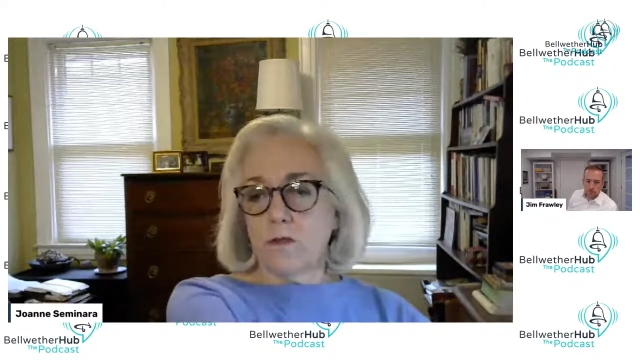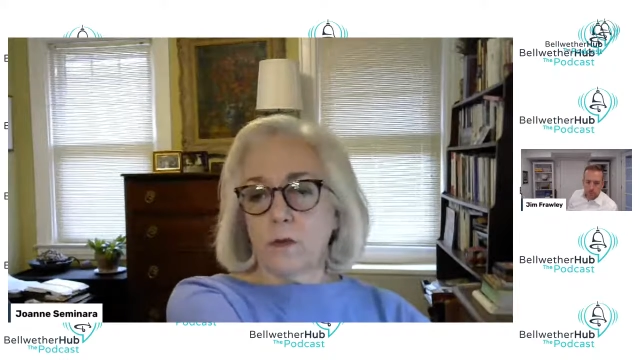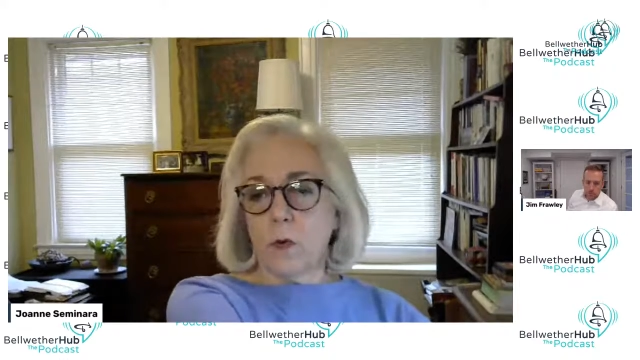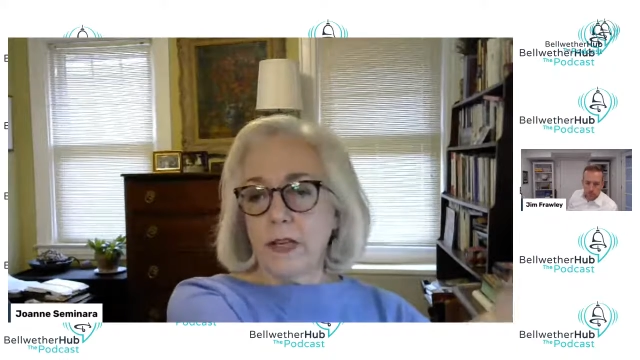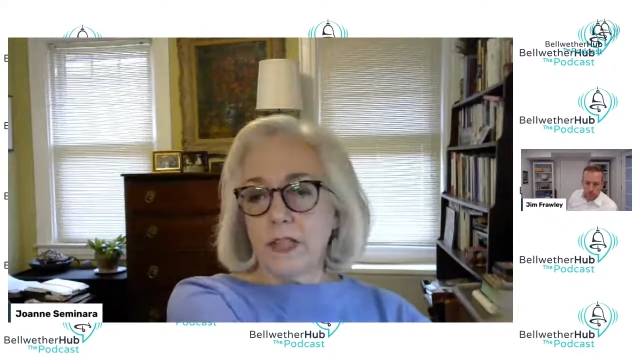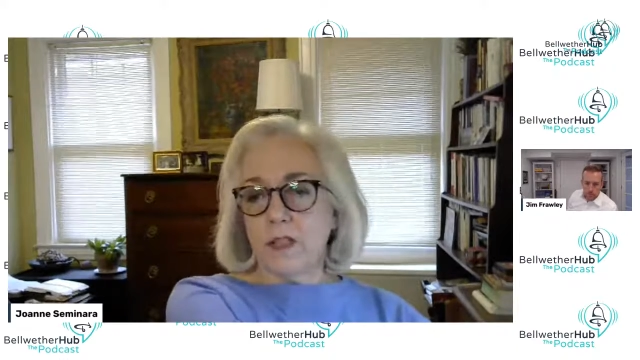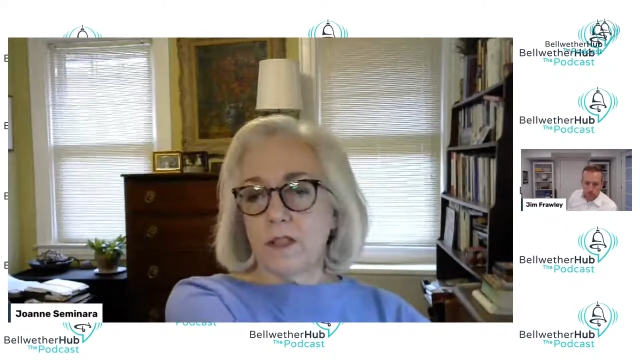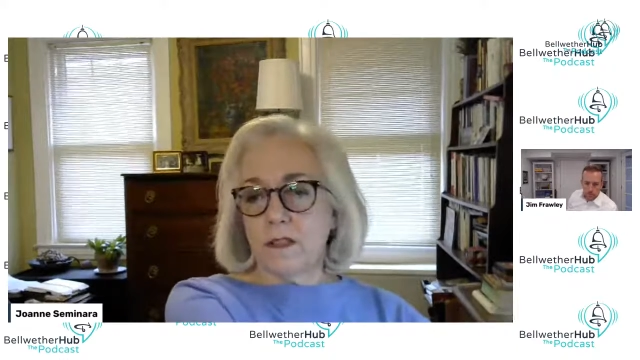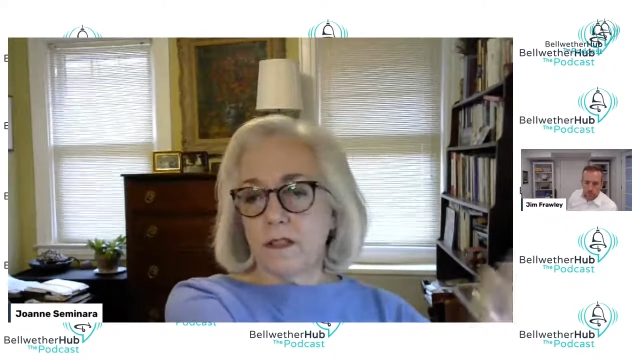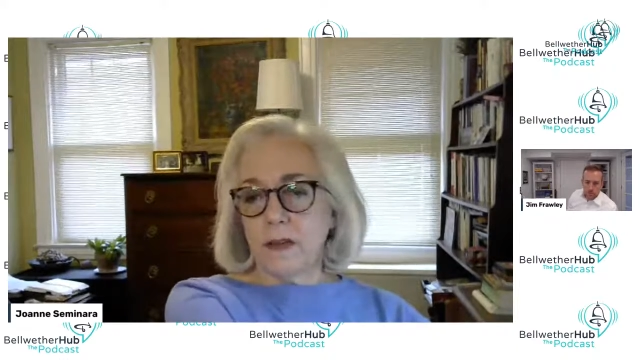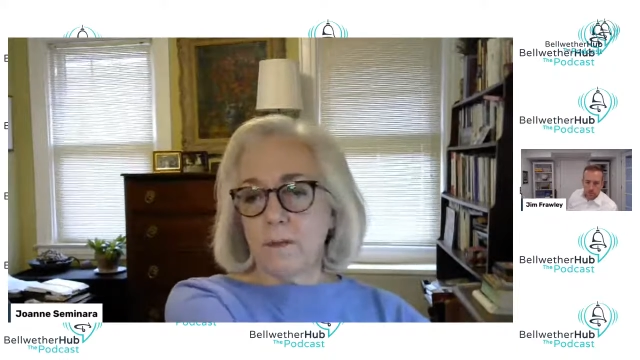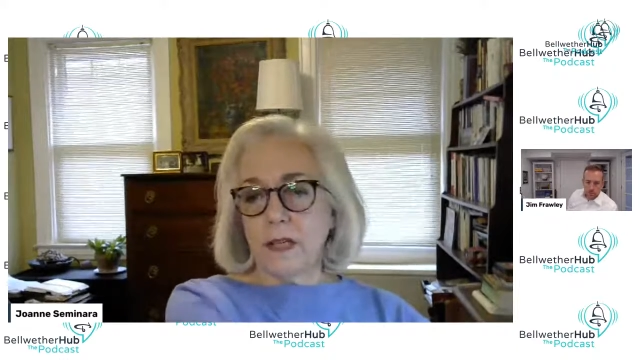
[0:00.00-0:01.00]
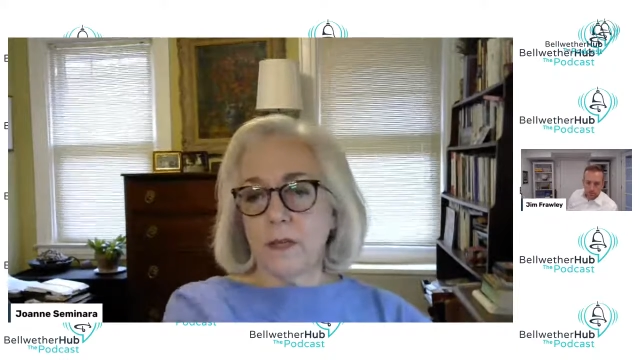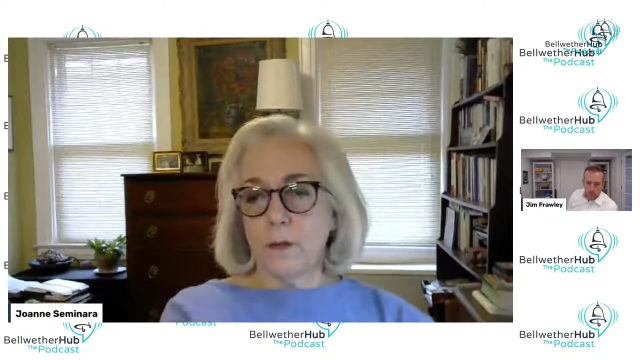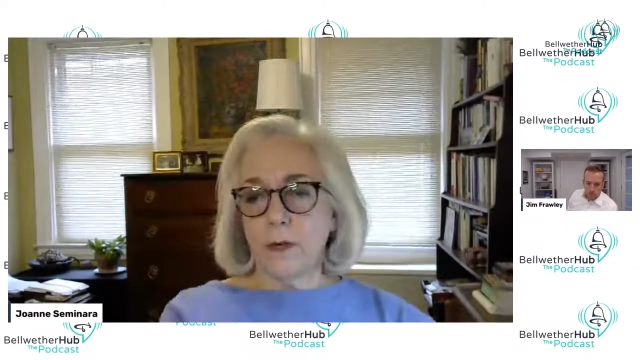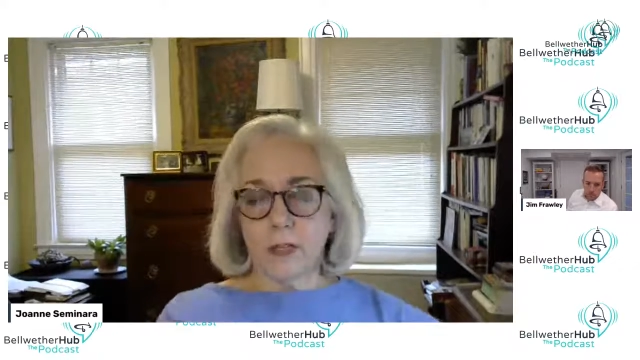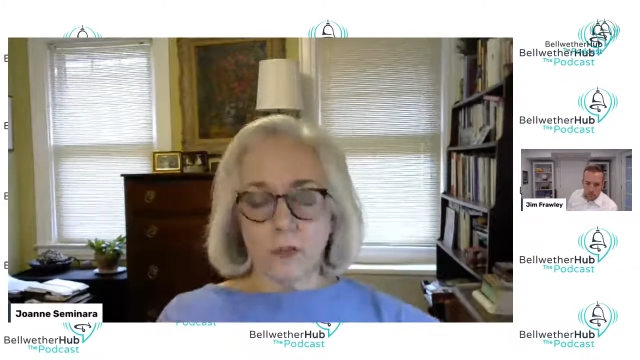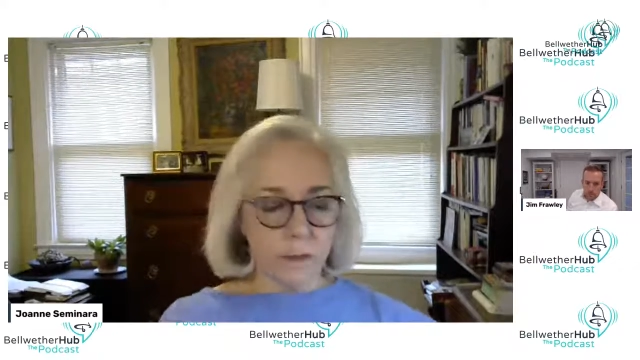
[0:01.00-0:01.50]
questions that they make you
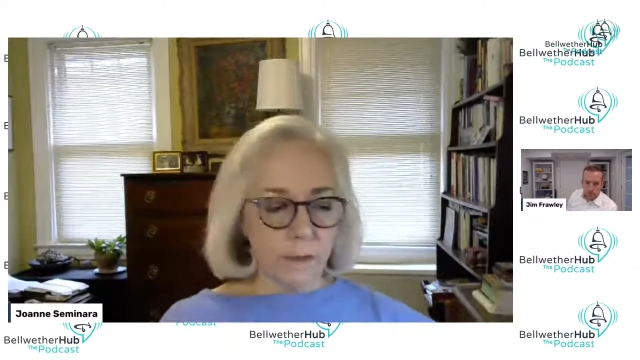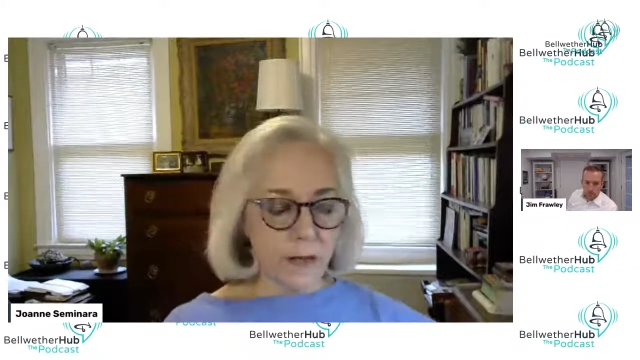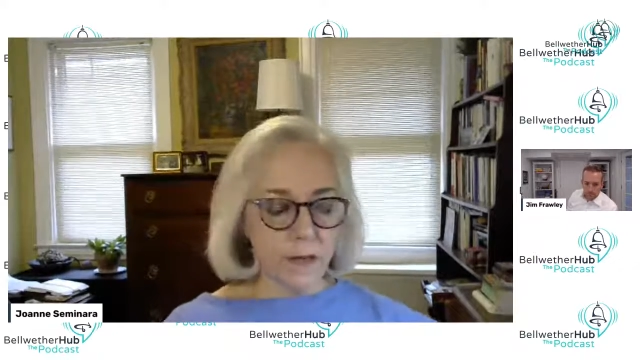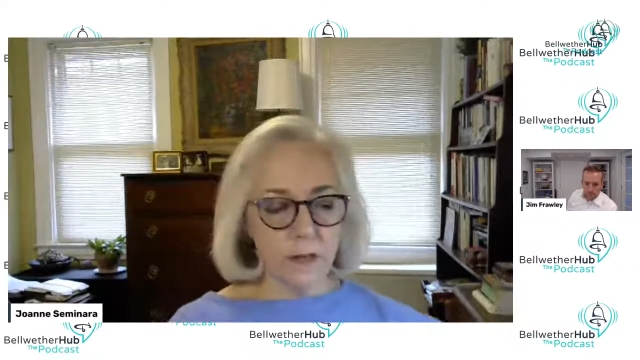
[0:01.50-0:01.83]
answer about